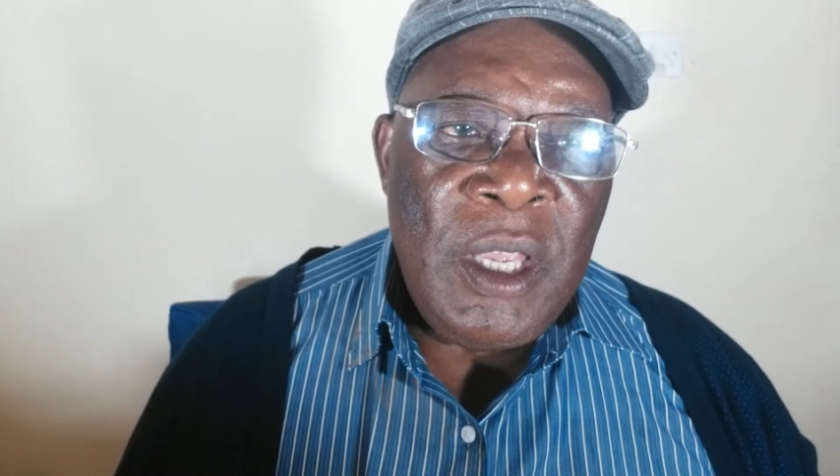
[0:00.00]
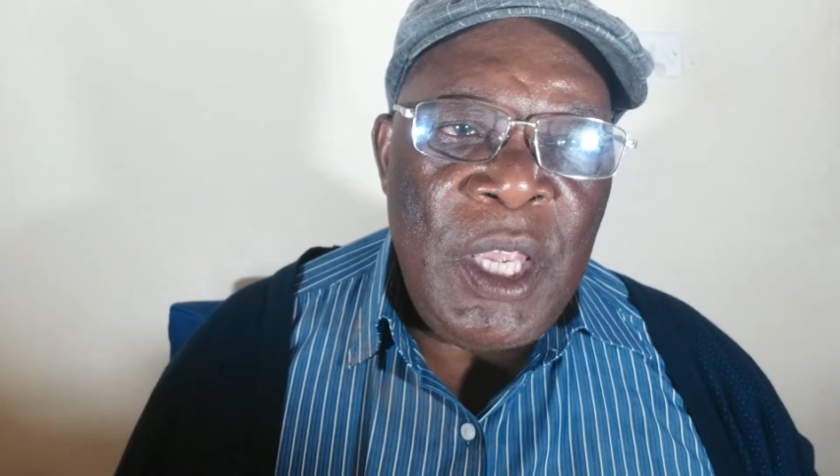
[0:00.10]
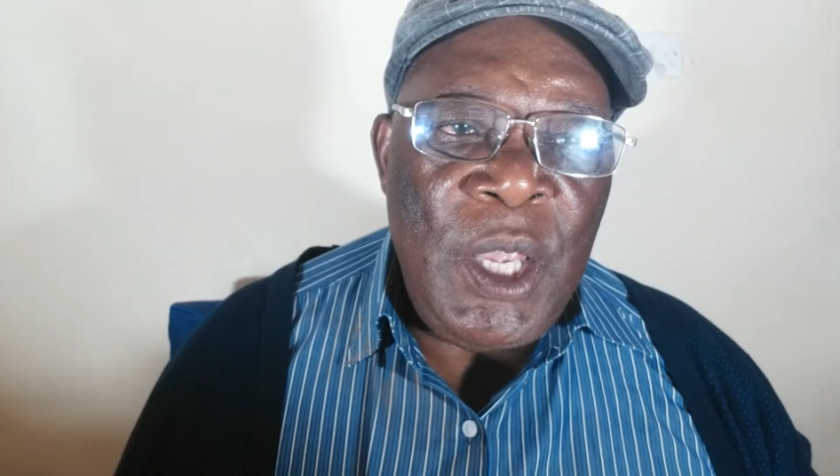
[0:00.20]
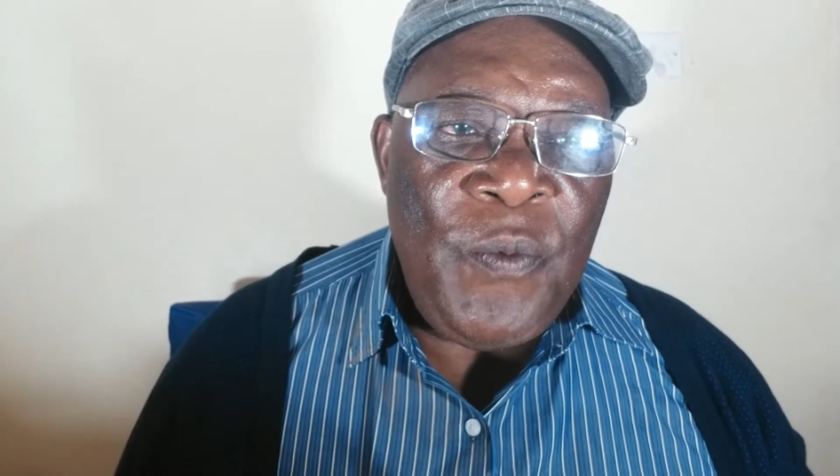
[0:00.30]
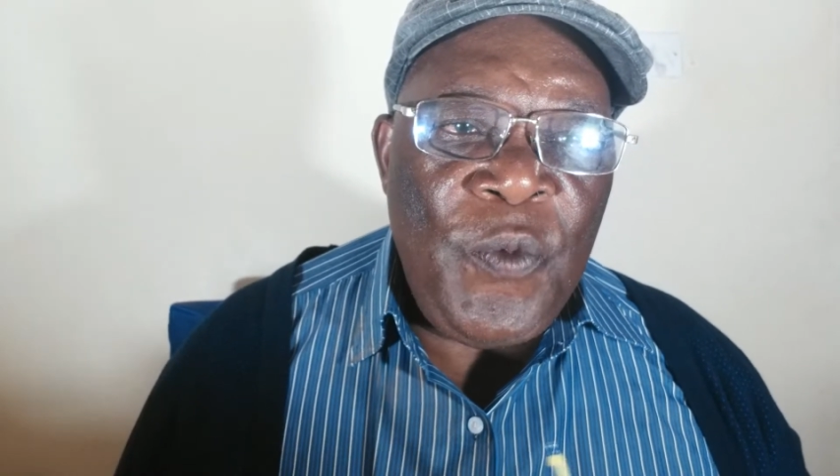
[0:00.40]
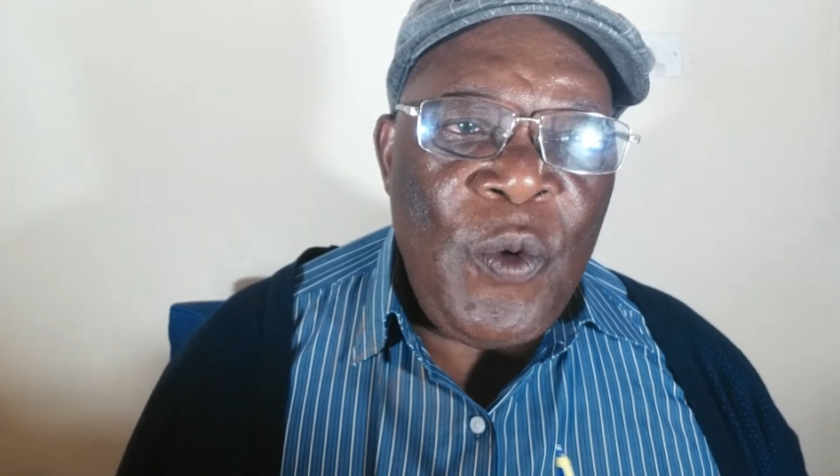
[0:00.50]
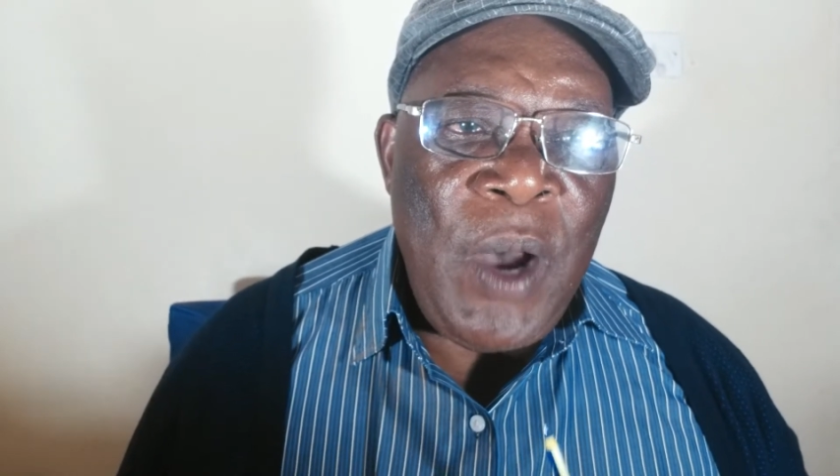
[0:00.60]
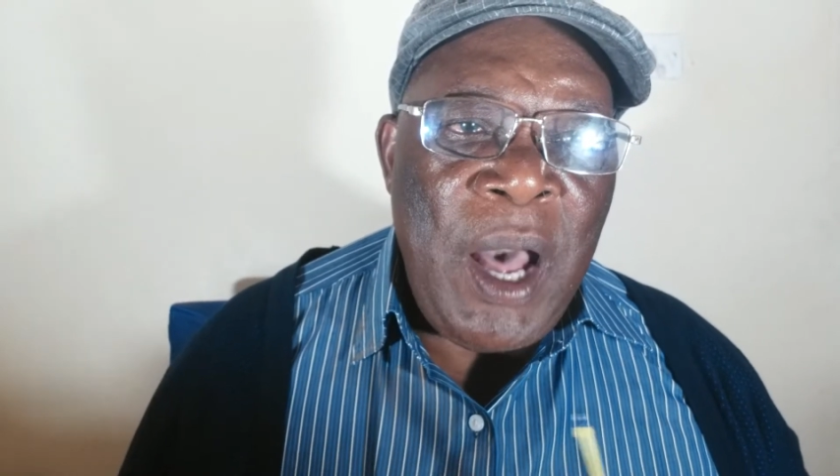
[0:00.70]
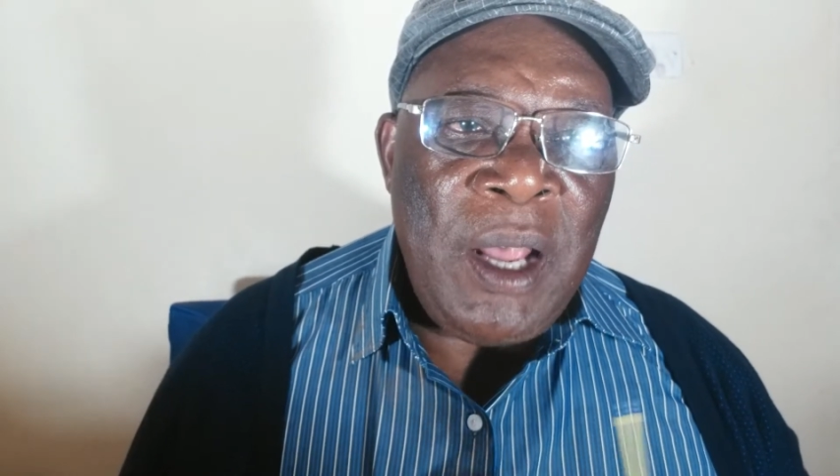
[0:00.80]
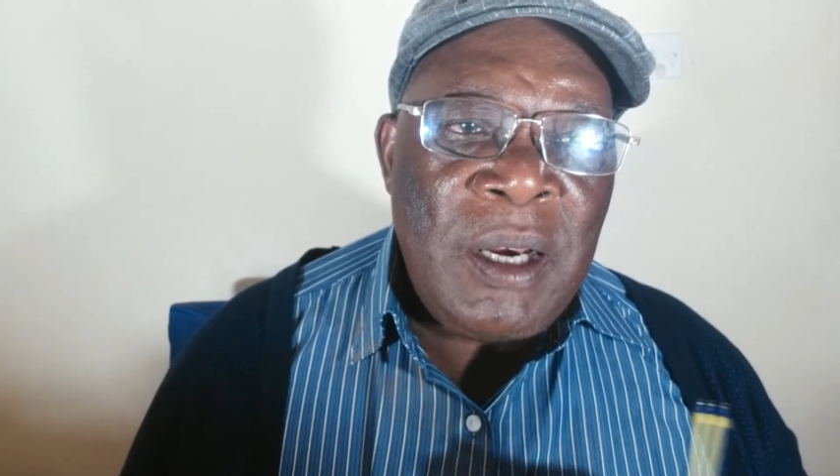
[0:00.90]
If you
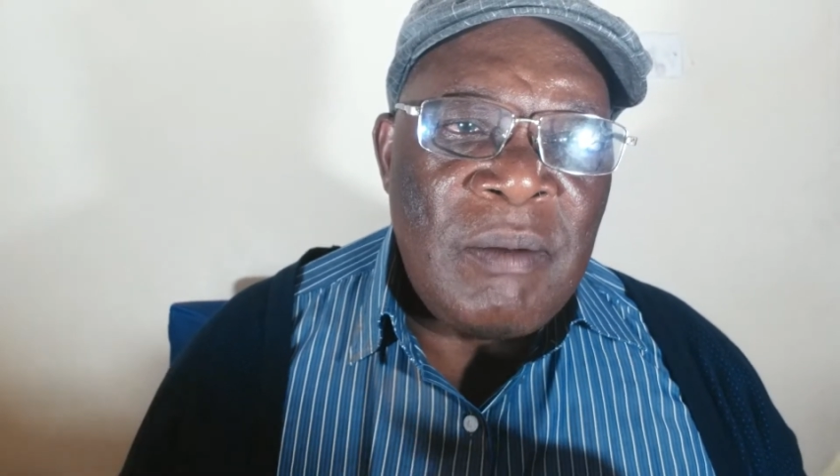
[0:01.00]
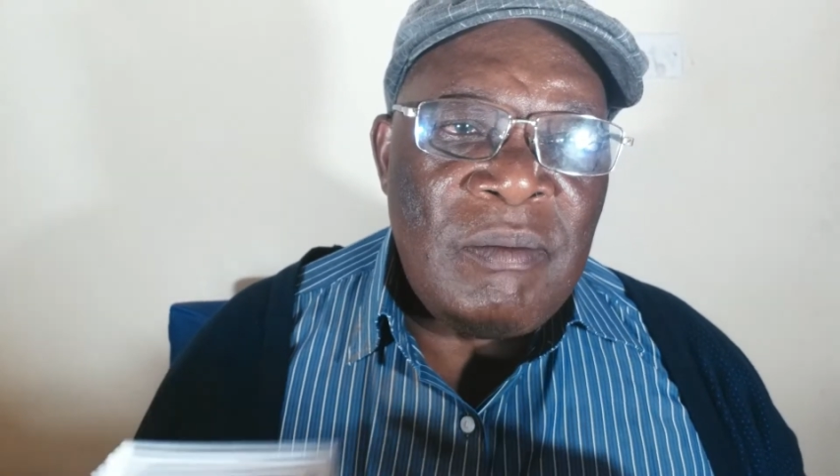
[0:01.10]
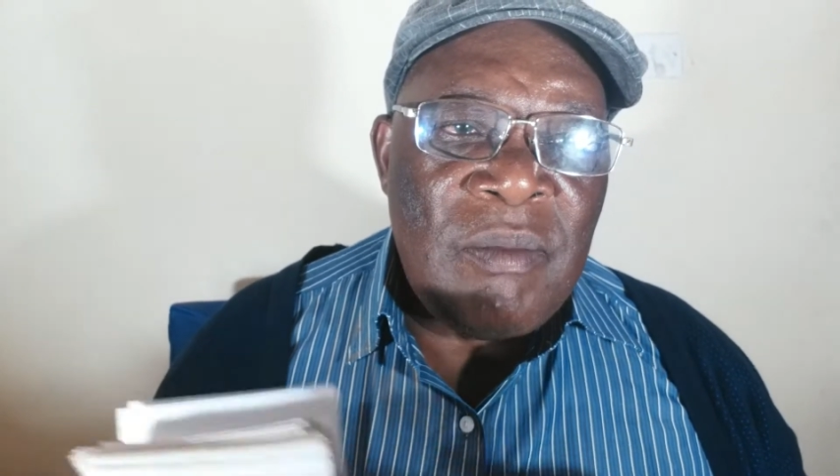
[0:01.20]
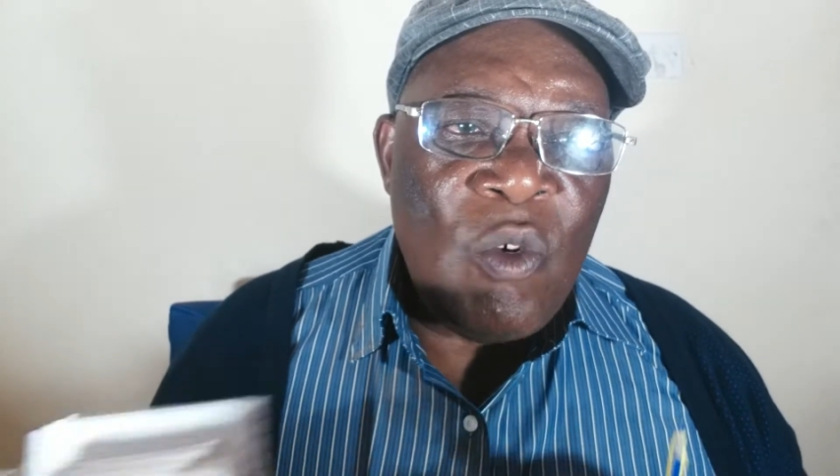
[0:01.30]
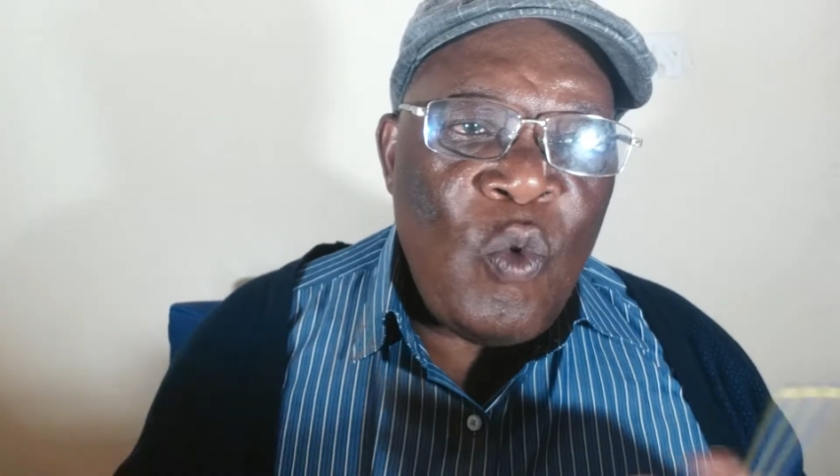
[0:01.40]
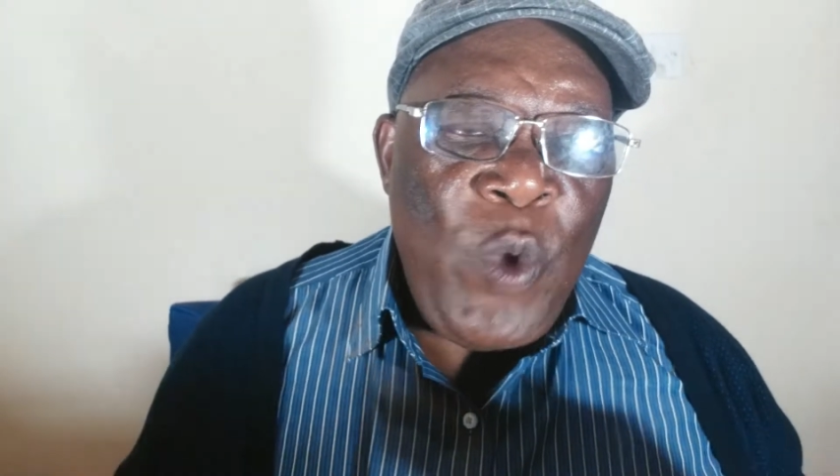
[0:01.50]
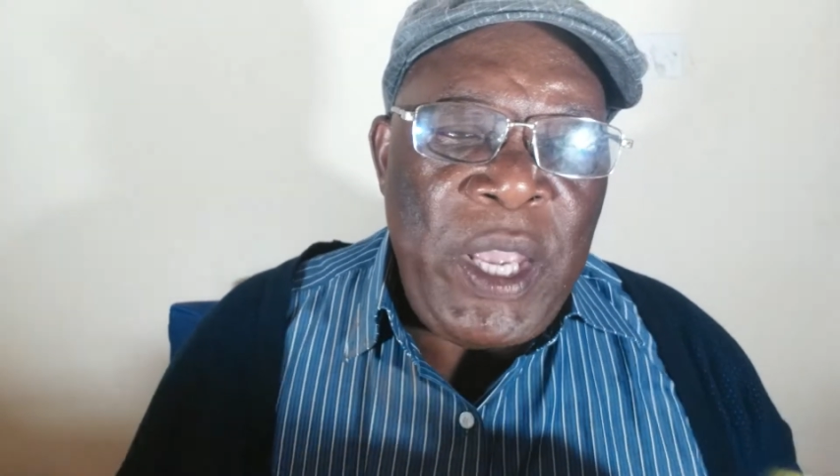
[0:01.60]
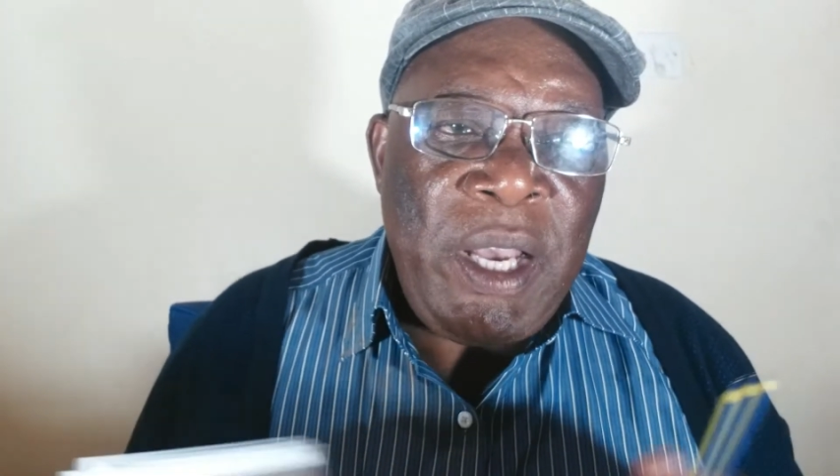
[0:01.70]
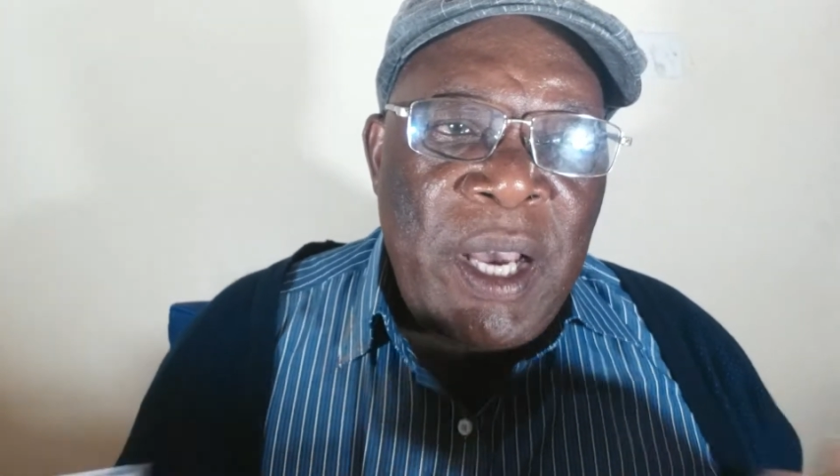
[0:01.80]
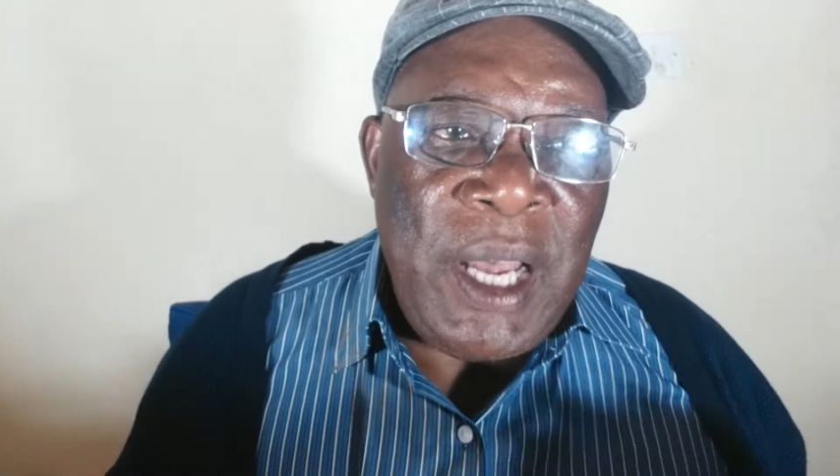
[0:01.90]
are
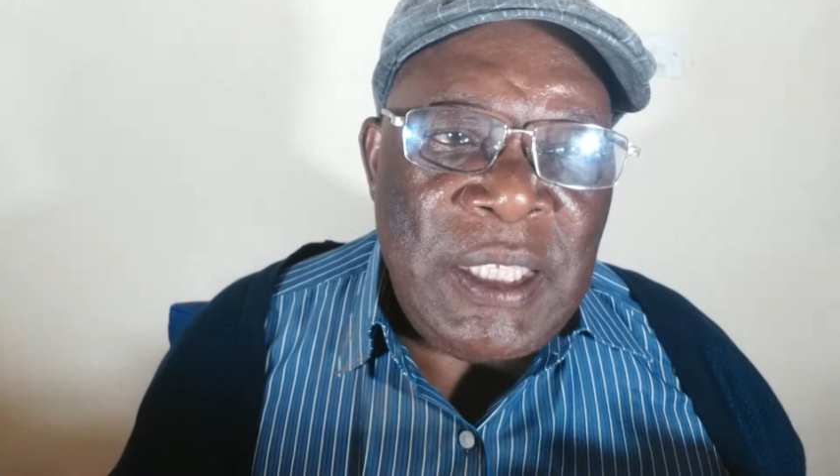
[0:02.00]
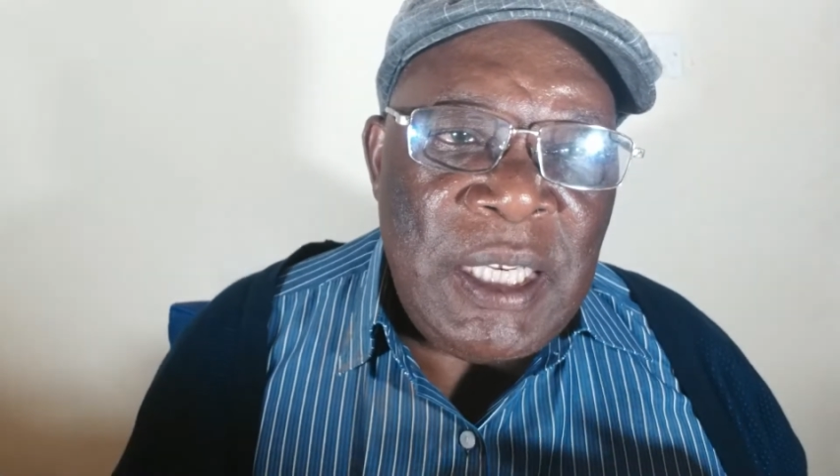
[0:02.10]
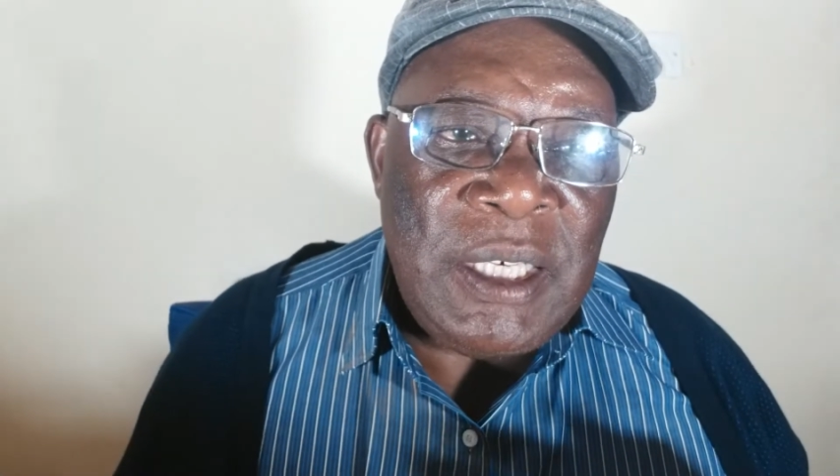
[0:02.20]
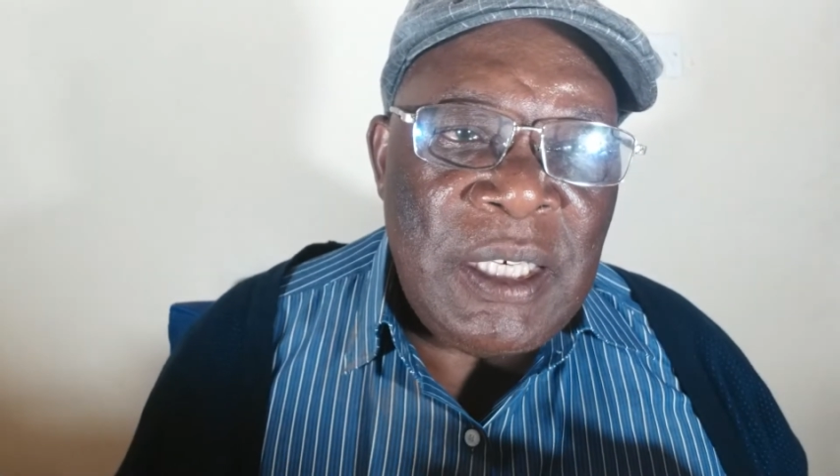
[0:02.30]
quick-hearted,